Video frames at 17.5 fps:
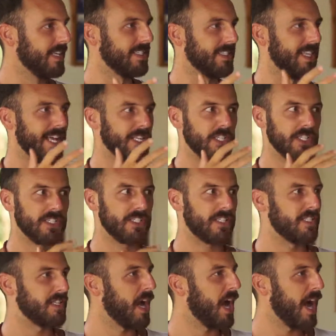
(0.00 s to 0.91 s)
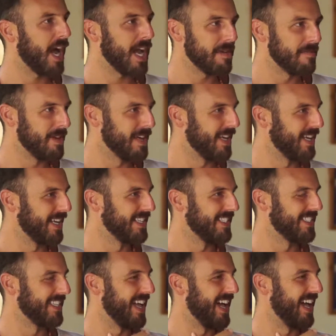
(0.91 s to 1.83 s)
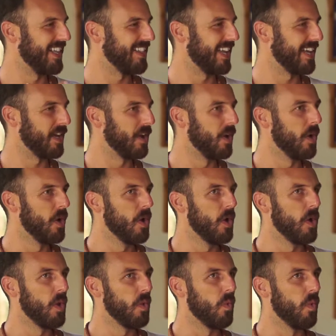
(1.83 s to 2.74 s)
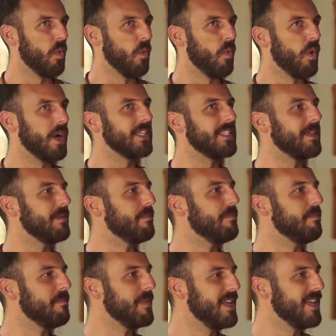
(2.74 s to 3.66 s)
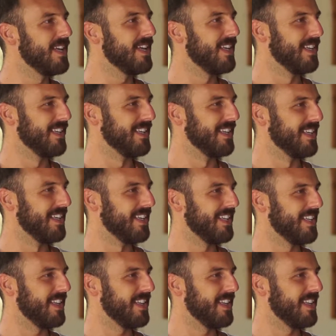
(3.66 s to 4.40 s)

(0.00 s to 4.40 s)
Is that just timing? Is that what does it mean